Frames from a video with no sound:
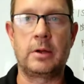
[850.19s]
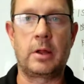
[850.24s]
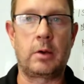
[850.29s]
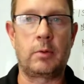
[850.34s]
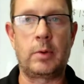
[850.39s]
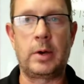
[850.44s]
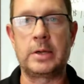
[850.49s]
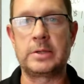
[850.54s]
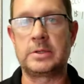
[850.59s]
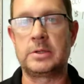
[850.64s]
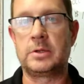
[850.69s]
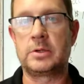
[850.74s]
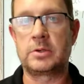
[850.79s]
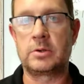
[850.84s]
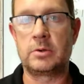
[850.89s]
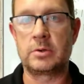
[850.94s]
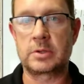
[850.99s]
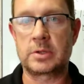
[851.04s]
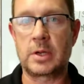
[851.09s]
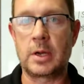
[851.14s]
otherwise the
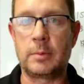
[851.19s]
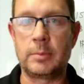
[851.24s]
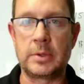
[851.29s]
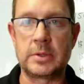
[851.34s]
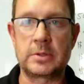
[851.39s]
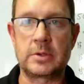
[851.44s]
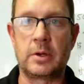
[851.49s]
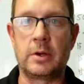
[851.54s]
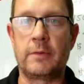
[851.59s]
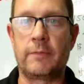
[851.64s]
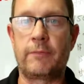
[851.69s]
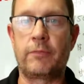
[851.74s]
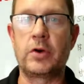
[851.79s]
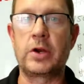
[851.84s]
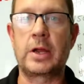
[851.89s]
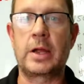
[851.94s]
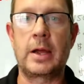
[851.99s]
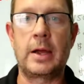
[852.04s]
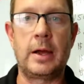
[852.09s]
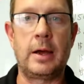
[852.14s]
insurance company's going to
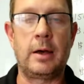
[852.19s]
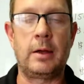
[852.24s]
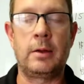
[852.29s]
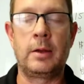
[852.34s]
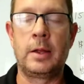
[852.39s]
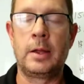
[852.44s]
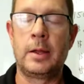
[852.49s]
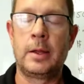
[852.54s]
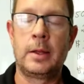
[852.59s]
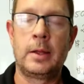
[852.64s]
freak out